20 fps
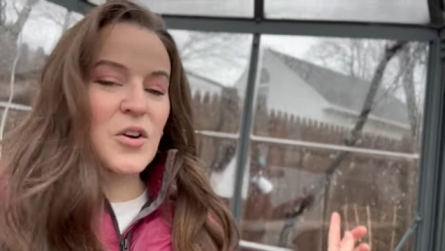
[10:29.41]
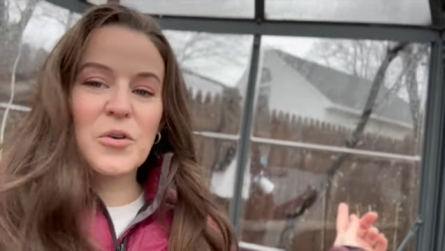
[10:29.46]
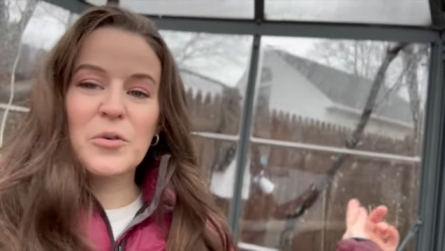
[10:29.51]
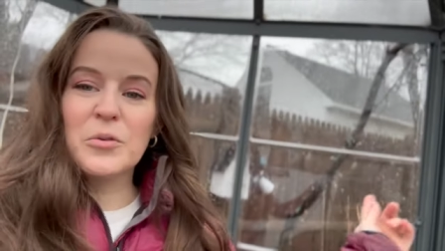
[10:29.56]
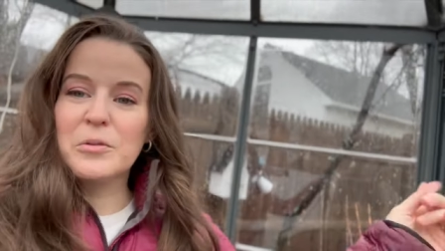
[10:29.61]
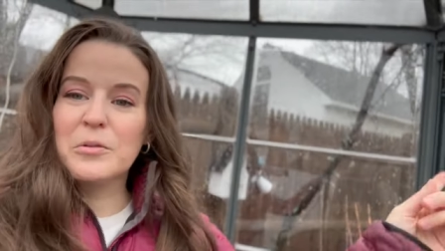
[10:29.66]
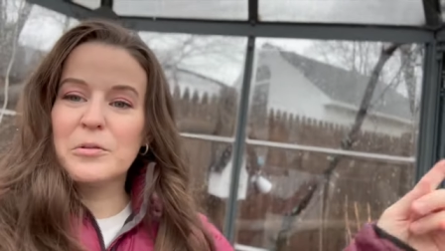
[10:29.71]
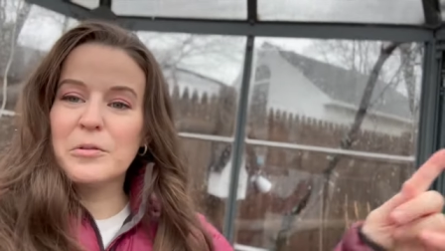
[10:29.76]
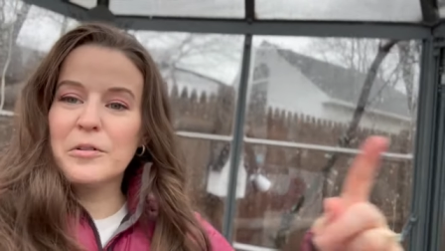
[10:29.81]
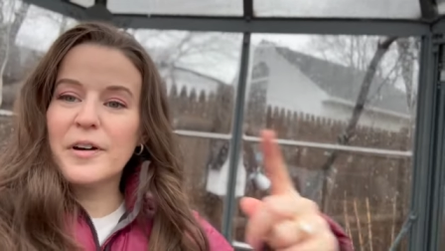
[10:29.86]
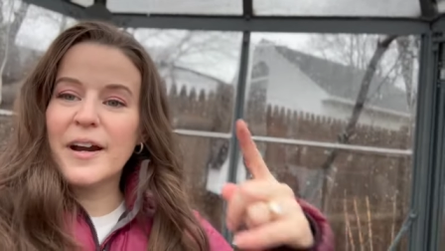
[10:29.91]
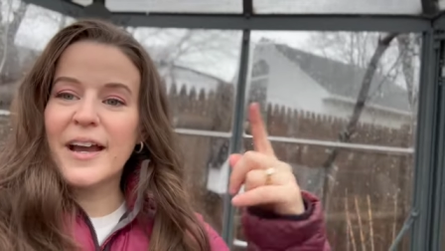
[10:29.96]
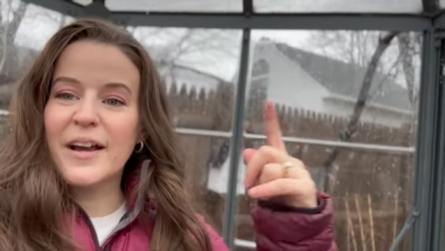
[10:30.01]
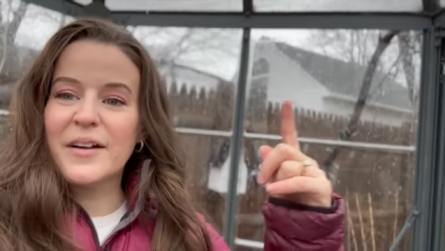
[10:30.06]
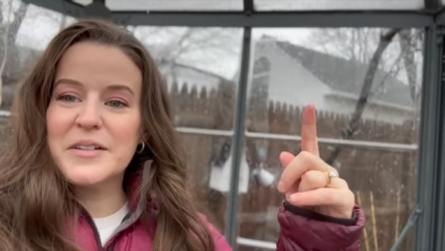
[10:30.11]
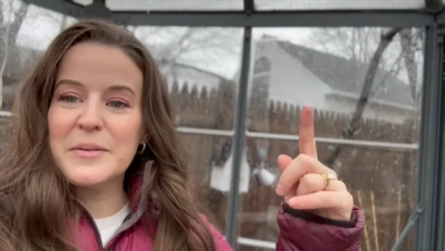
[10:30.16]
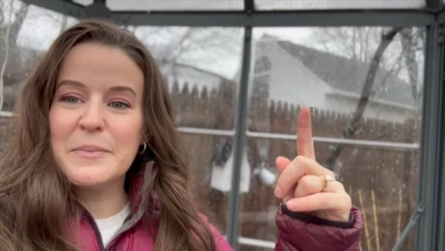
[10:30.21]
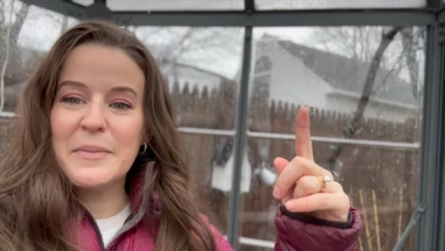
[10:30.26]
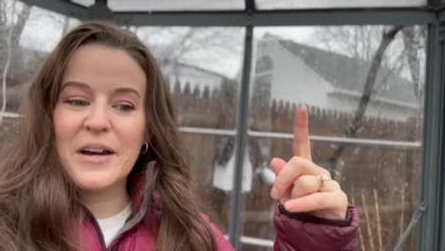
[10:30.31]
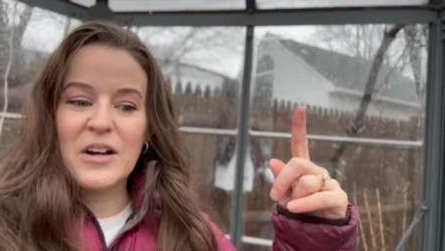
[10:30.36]

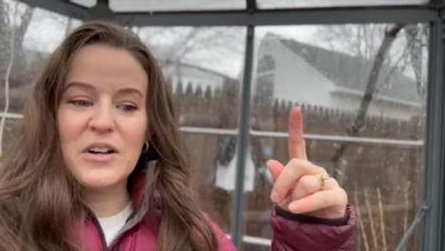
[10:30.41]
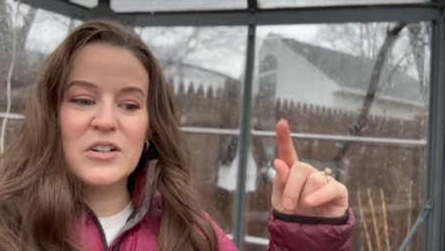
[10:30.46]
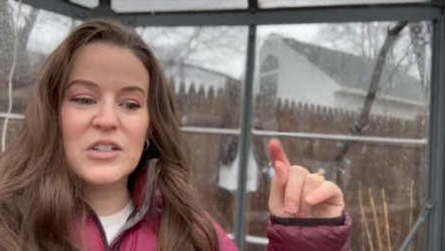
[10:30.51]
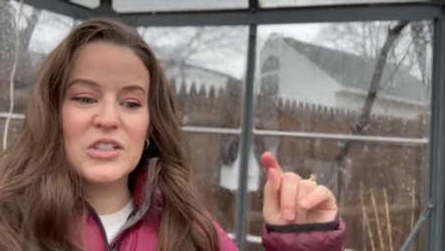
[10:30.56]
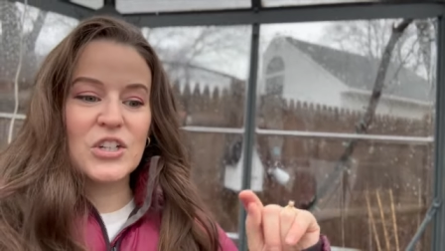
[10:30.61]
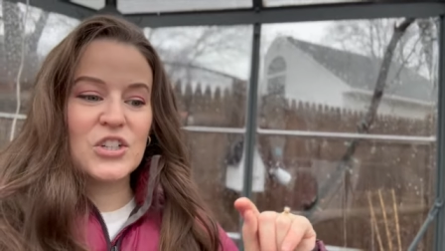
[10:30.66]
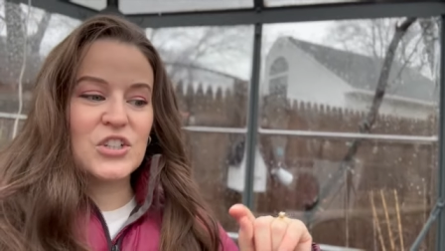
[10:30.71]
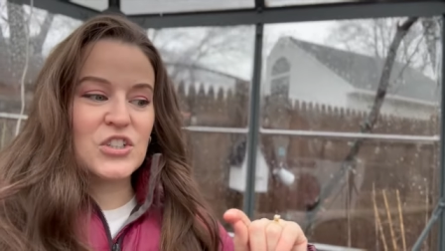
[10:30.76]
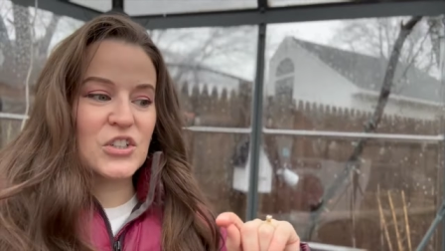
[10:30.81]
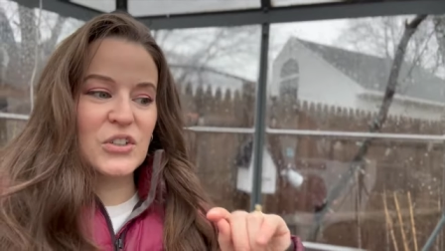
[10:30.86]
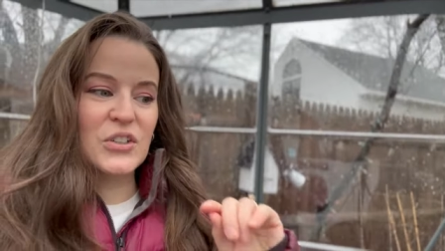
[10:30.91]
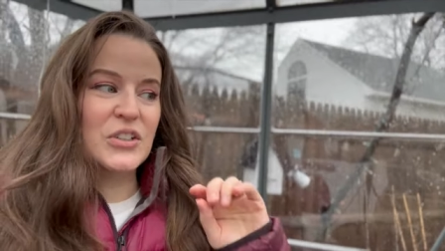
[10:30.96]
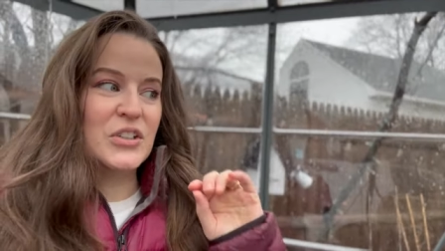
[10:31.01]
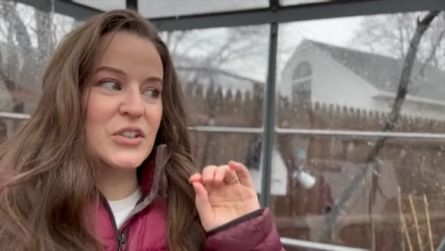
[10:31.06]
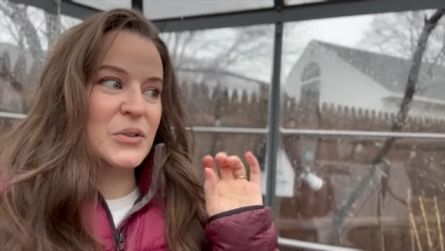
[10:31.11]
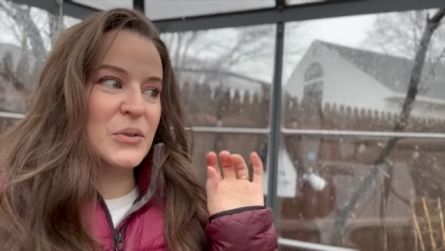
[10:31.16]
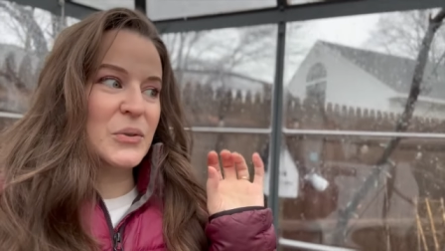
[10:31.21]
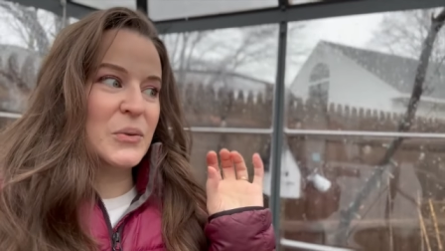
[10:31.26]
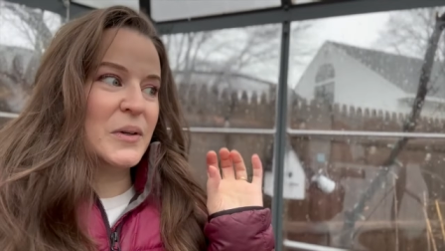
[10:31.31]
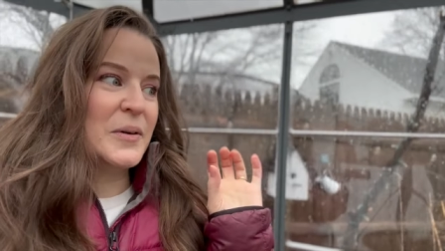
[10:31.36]
roundabout to show
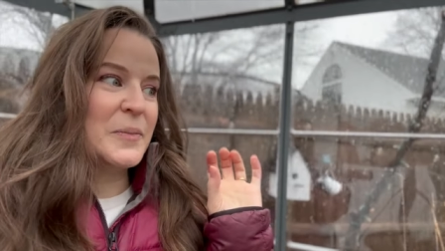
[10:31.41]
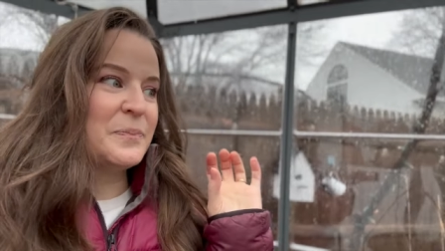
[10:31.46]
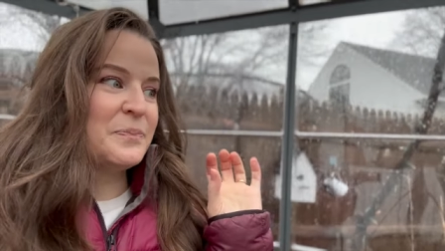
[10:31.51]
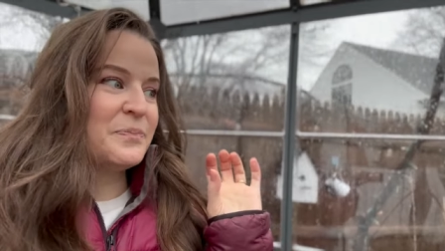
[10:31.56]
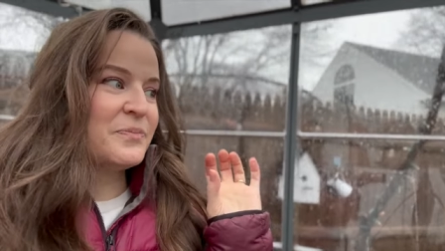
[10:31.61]
you